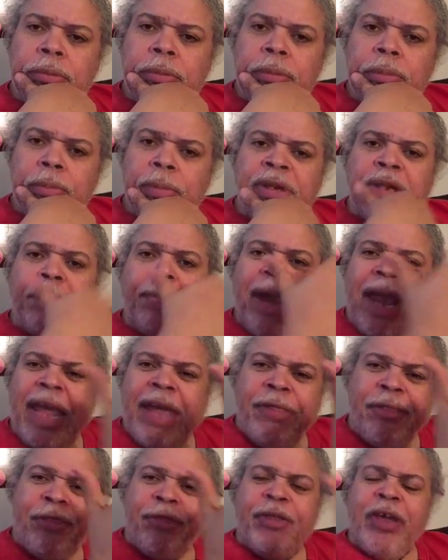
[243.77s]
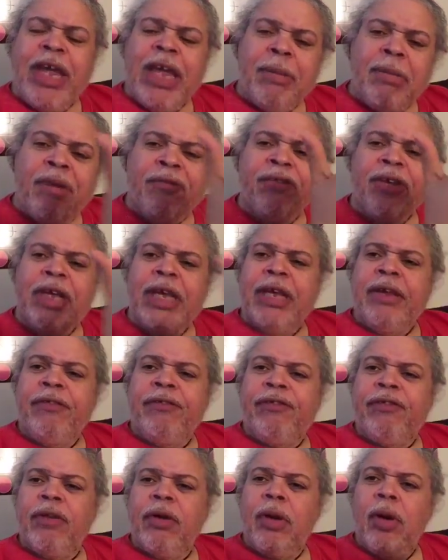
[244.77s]
But the main theme of
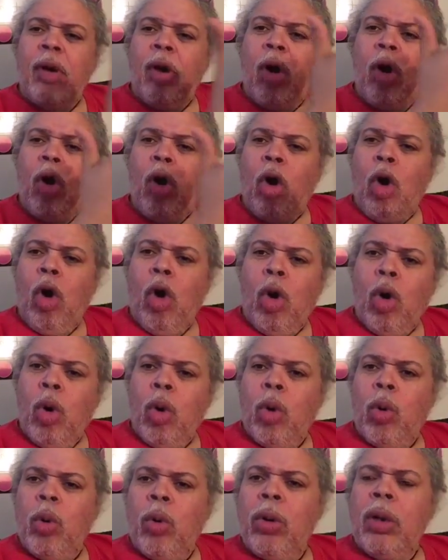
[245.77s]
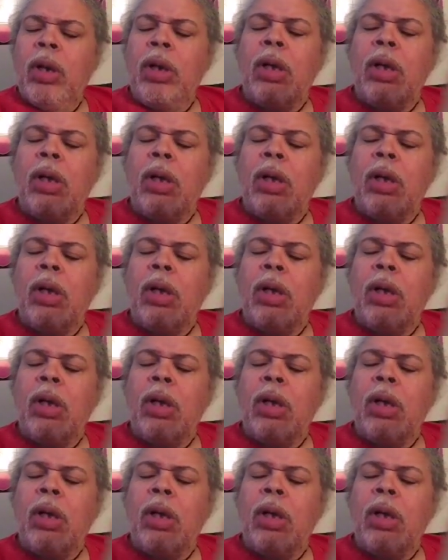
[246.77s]
his whole